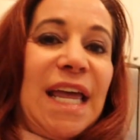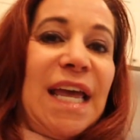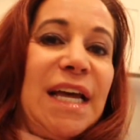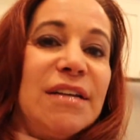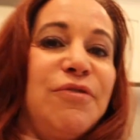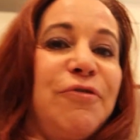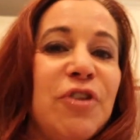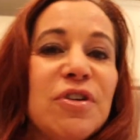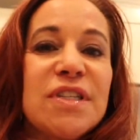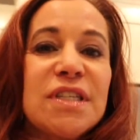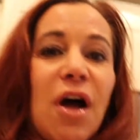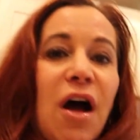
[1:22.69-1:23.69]
And
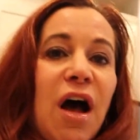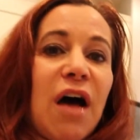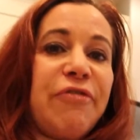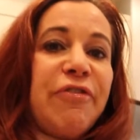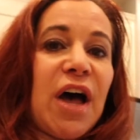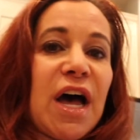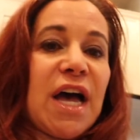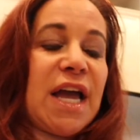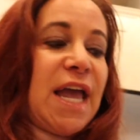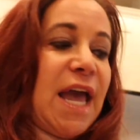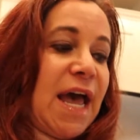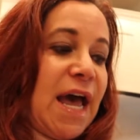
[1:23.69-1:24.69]
first off,
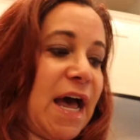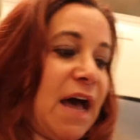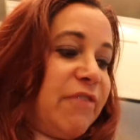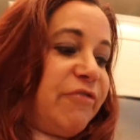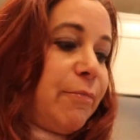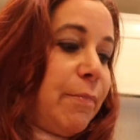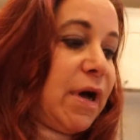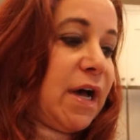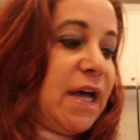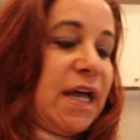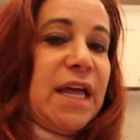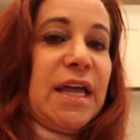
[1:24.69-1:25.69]
I have
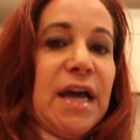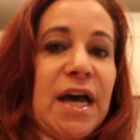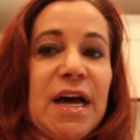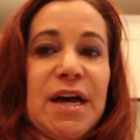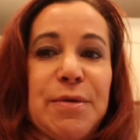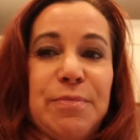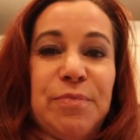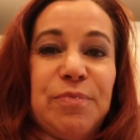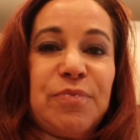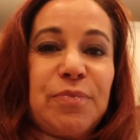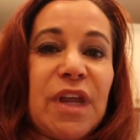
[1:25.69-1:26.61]
my